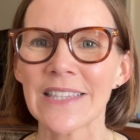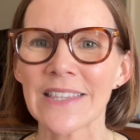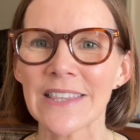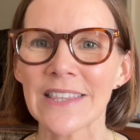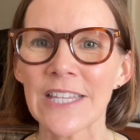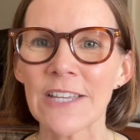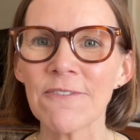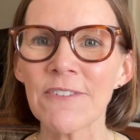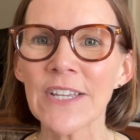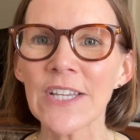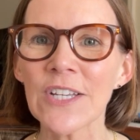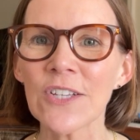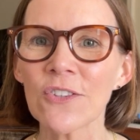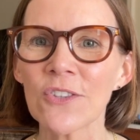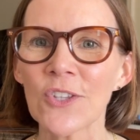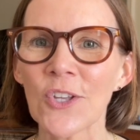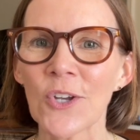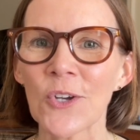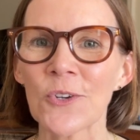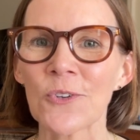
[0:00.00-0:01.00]
Living
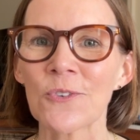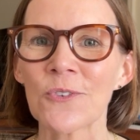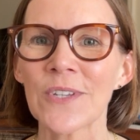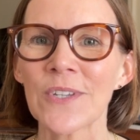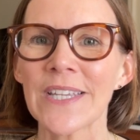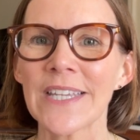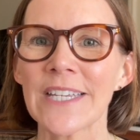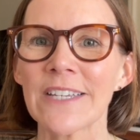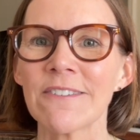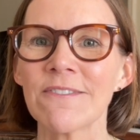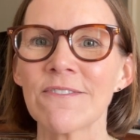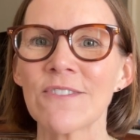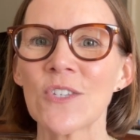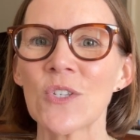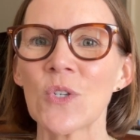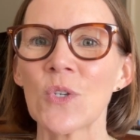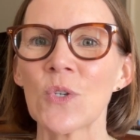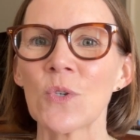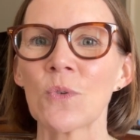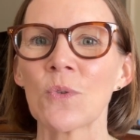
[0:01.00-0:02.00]
alone gives
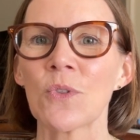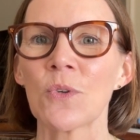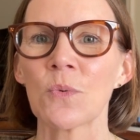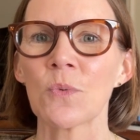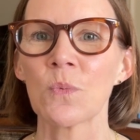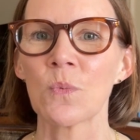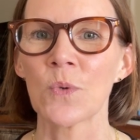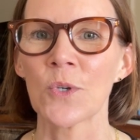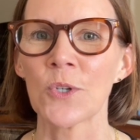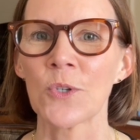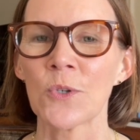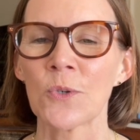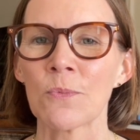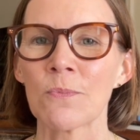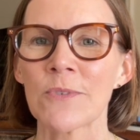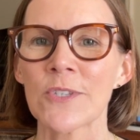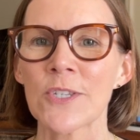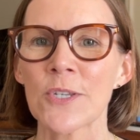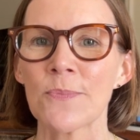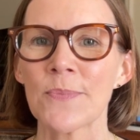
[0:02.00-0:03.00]
you the room
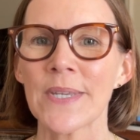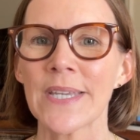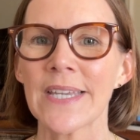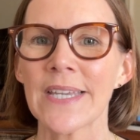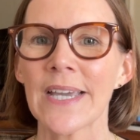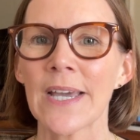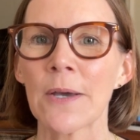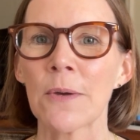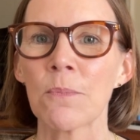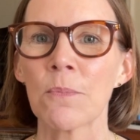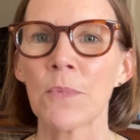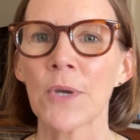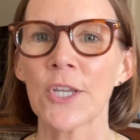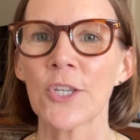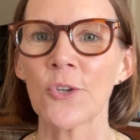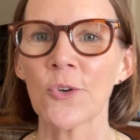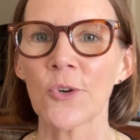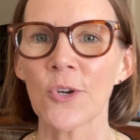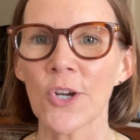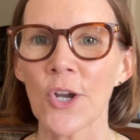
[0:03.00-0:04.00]
to become
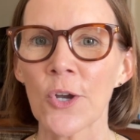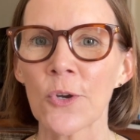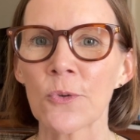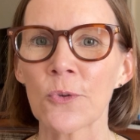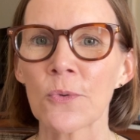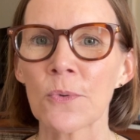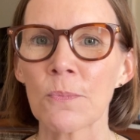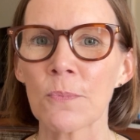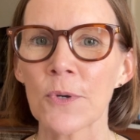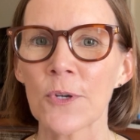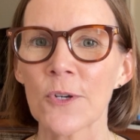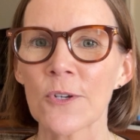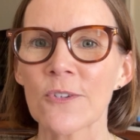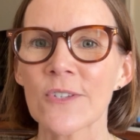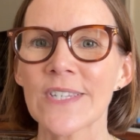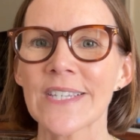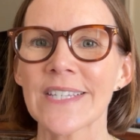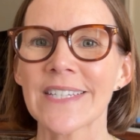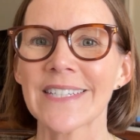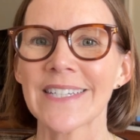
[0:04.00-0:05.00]
your own
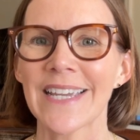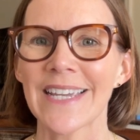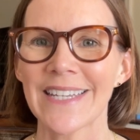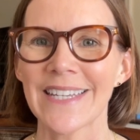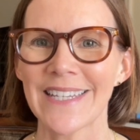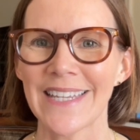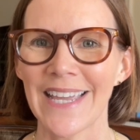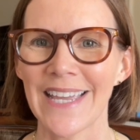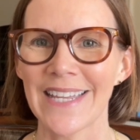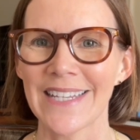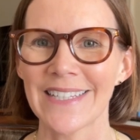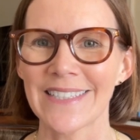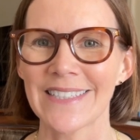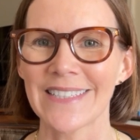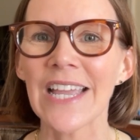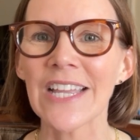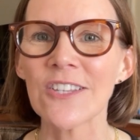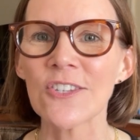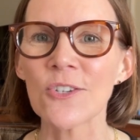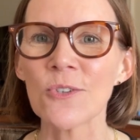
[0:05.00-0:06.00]
person again,
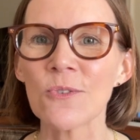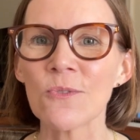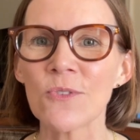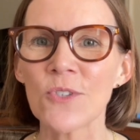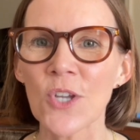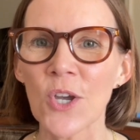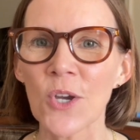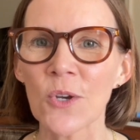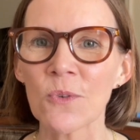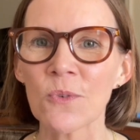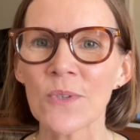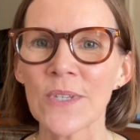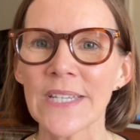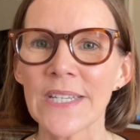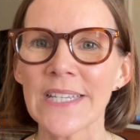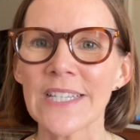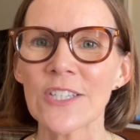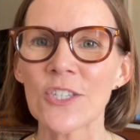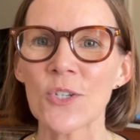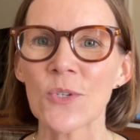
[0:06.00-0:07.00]
and you don't
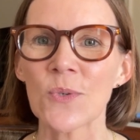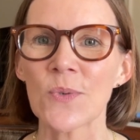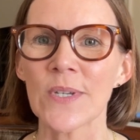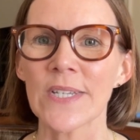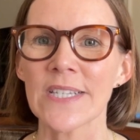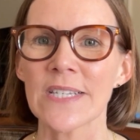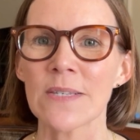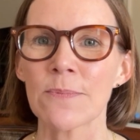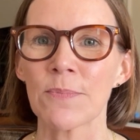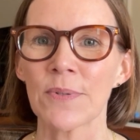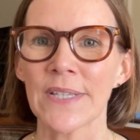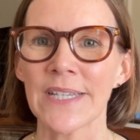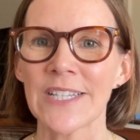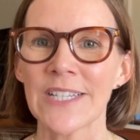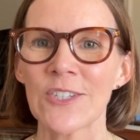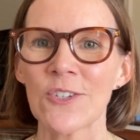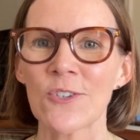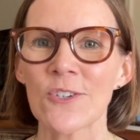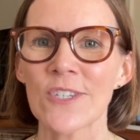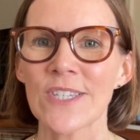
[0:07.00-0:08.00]
need to
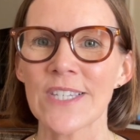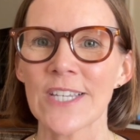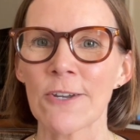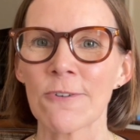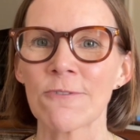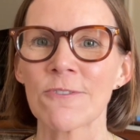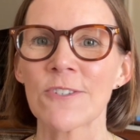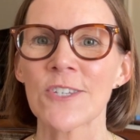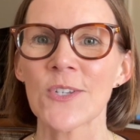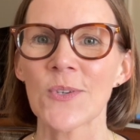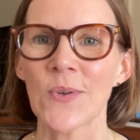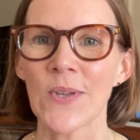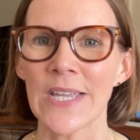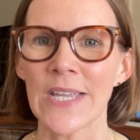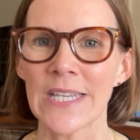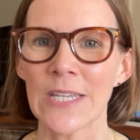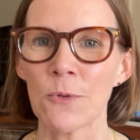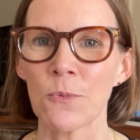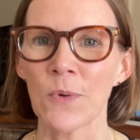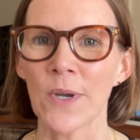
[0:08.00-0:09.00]
explain yourself to
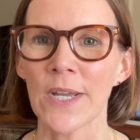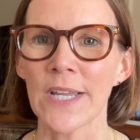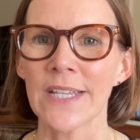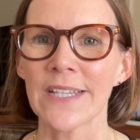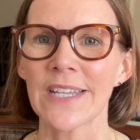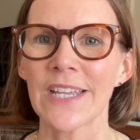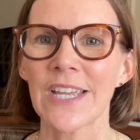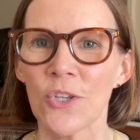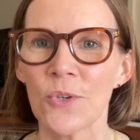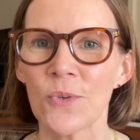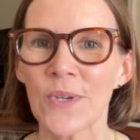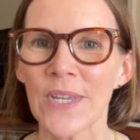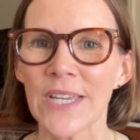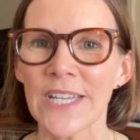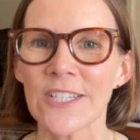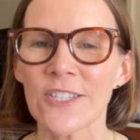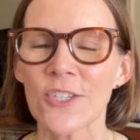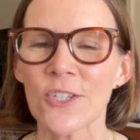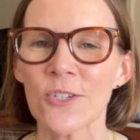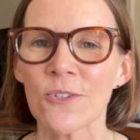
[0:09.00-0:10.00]
anyone. You
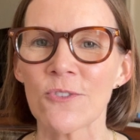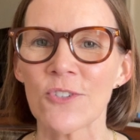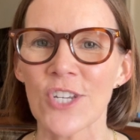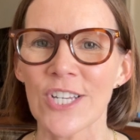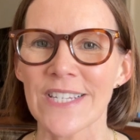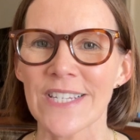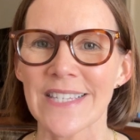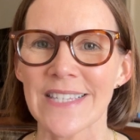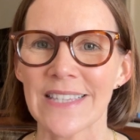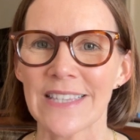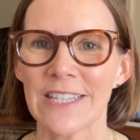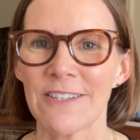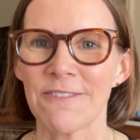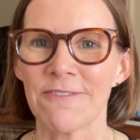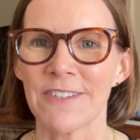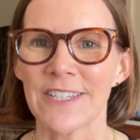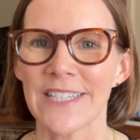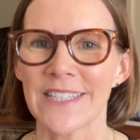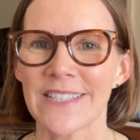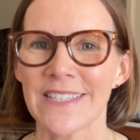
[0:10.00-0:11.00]
get to just live
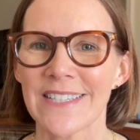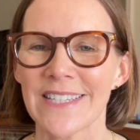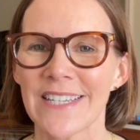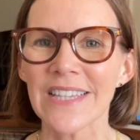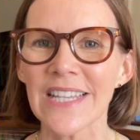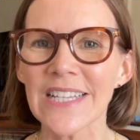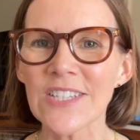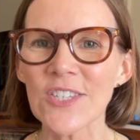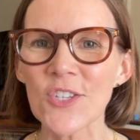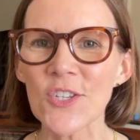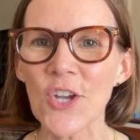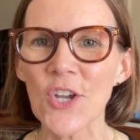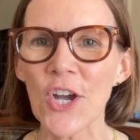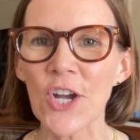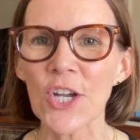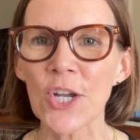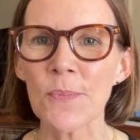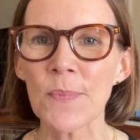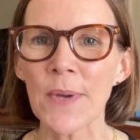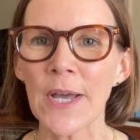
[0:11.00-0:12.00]
it. Let's
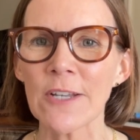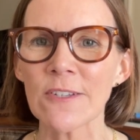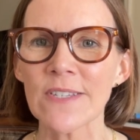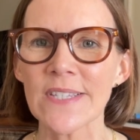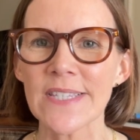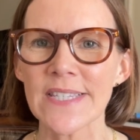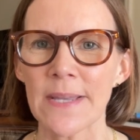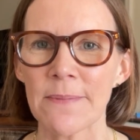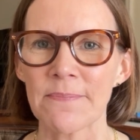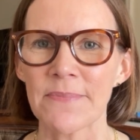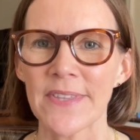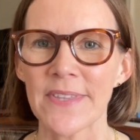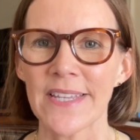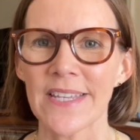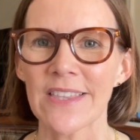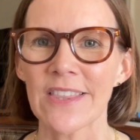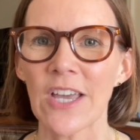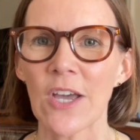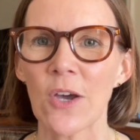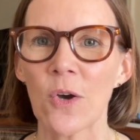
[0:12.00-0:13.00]
talk about
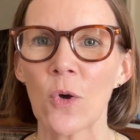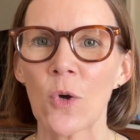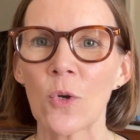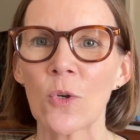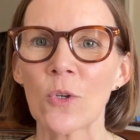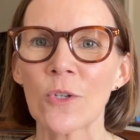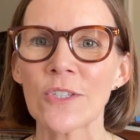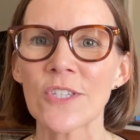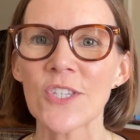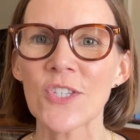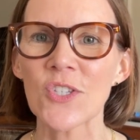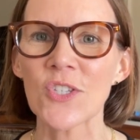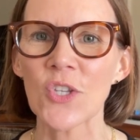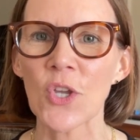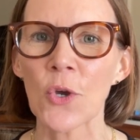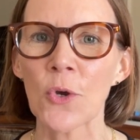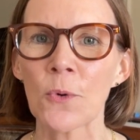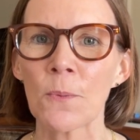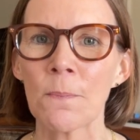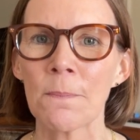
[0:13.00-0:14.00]
something that holds
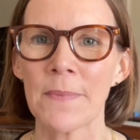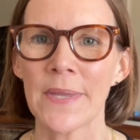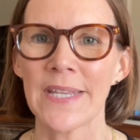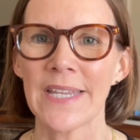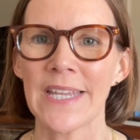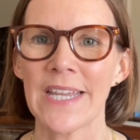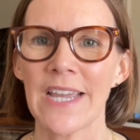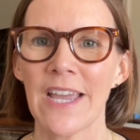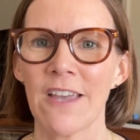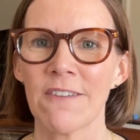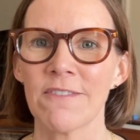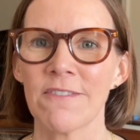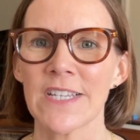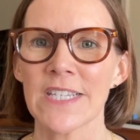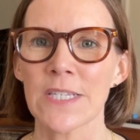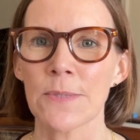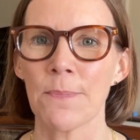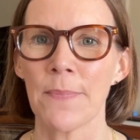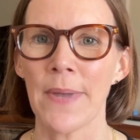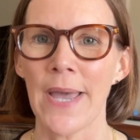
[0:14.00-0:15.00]
so many of
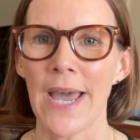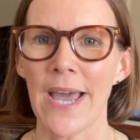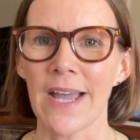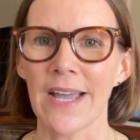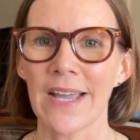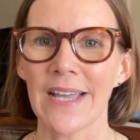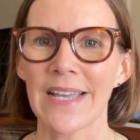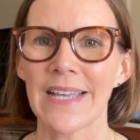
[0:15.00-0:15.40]
us back,